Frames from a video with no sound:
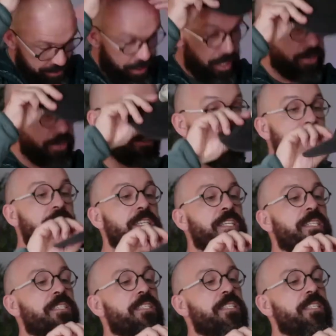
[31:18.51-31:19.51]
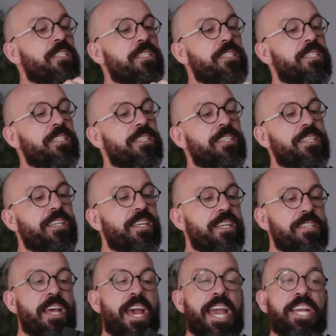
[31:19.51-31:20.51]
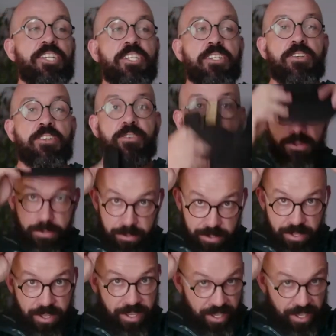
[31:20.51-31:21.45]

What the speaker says: No, this is the Haitian crew.